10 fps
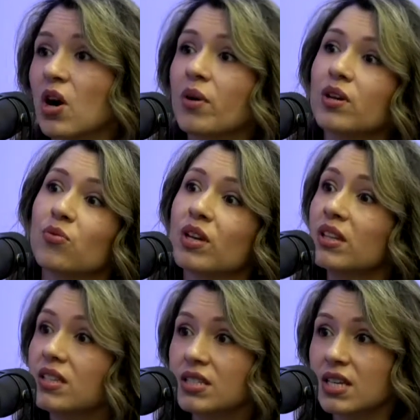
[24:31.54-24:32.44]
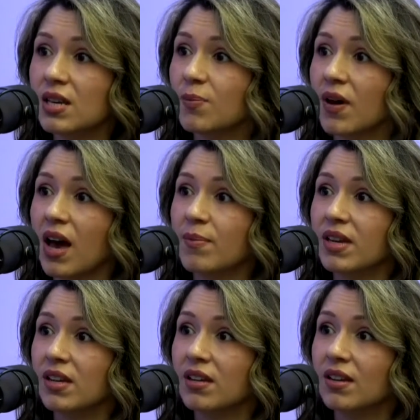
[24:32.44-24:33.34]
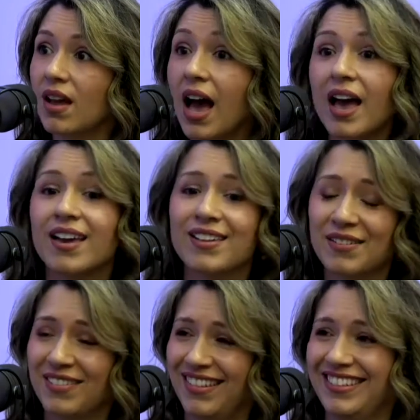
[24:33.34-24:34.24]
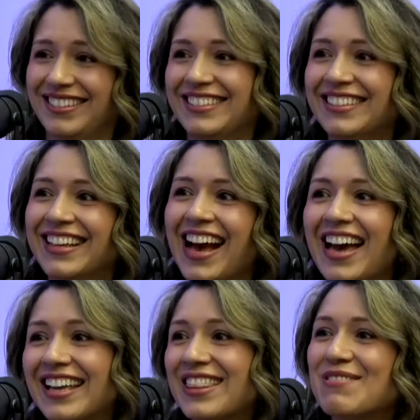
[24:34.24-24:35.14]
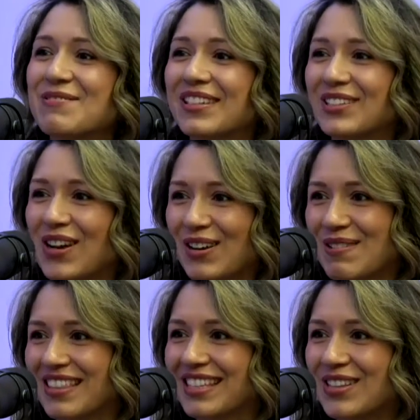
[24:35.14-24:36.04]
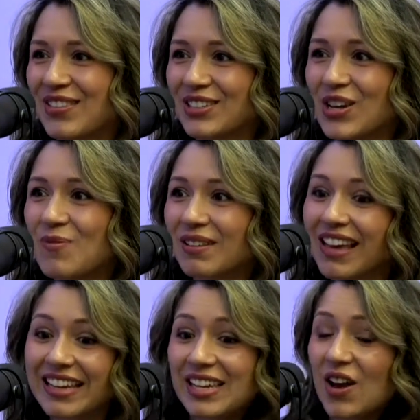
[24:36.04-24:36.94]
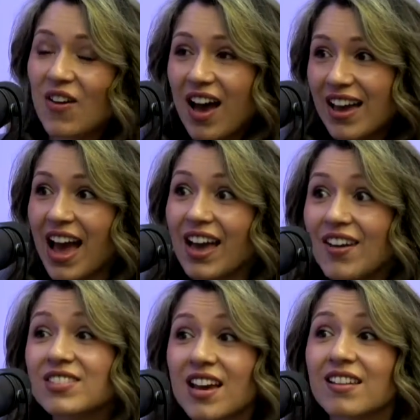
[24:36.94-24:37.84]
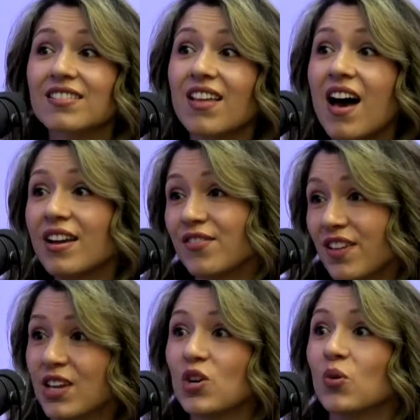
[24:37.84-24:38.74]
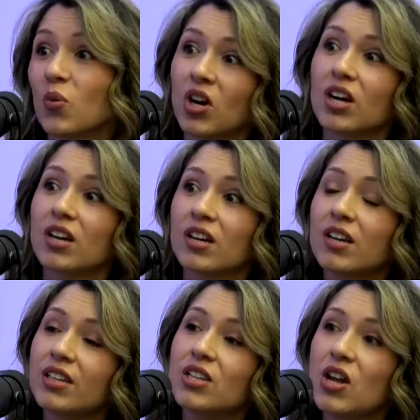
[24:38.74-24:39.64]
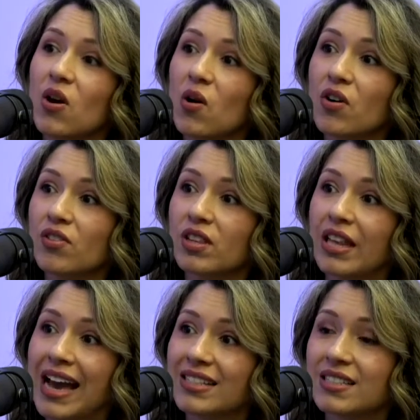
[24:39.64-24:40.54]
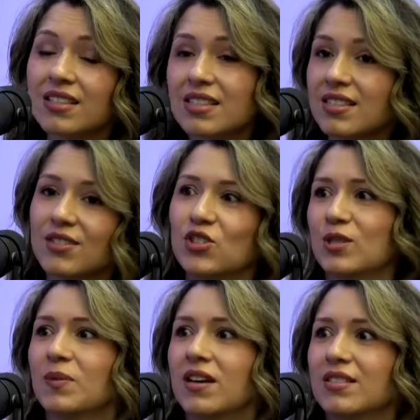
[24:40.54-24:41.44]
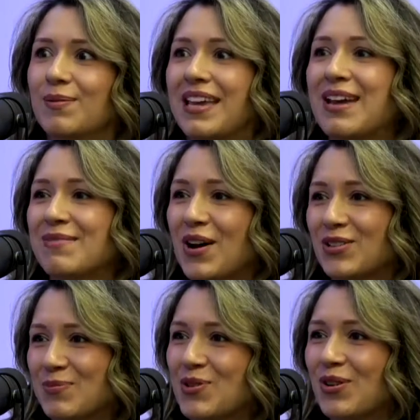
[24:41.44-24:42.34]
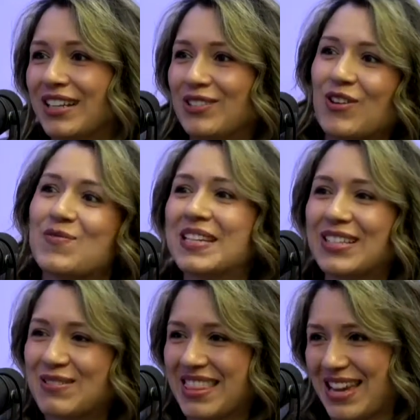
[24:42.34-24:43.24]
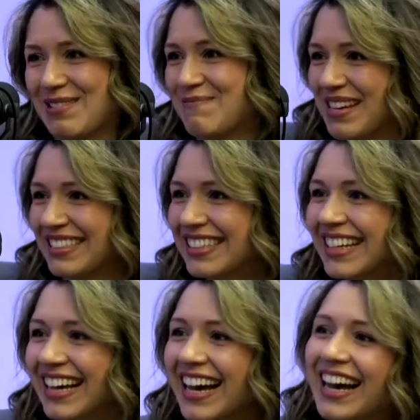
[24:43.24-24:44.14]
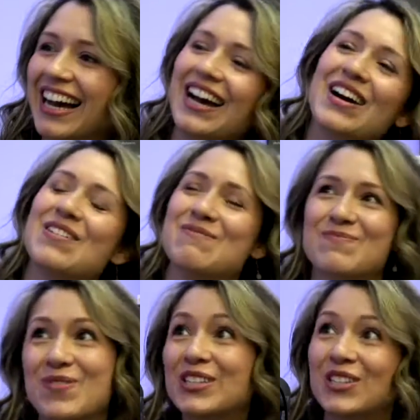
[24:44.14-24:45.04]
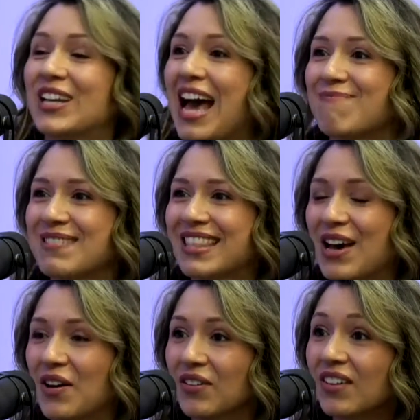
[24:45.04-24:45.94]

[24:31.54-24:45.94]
going really deep. I mean, I didn't think we were going to talk about this on the show, but I have done a lot of inner work, over the last, and this isn't just because I became an entrepreneur and it drove me to a therapist, which could happen though.